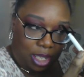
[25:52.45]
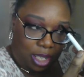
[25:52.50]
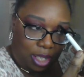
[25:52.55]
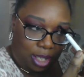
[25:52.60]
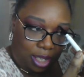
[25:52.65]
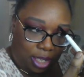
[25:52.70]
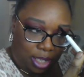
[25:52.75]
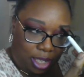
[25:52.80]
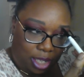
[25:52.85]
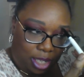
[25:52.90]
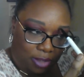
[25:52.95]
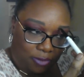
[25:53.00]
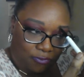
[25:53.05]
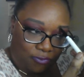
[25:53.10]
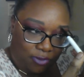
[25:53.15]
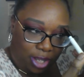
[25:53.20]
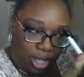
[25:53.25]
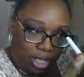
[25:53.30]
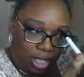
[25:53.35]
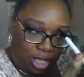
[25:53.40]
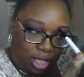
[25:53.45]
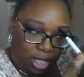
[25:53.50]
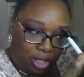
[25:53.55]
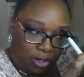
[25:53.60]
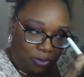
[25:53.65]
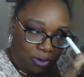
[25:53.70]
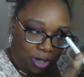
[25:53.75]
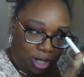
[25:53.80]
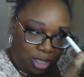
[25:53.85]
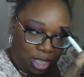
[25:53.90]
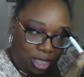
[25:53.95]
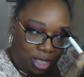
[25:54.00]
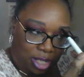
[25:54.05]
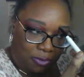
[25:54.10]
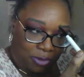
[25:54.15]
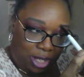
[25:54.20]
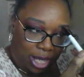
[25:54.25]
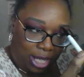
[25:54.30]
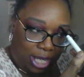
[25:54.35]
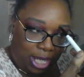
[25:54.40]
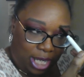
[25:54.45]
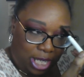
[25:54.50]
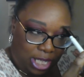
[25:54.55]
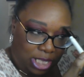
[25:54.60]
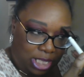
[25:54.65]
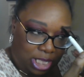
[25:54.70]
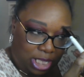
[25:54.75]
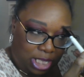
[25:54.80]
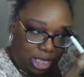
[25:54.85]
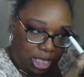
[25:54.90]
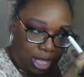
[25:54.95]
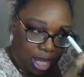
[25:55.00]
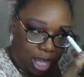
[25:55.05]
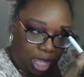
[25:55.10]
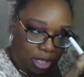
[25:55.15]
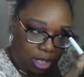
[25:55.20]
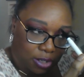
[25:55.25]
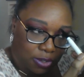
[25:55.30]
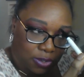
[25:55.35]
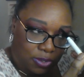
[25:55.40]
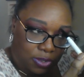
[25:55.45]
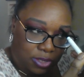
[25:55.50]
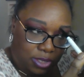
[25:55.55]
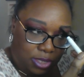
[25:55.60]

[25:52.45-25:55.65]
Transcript: And I can't find it anywhere. I think they were like $18. I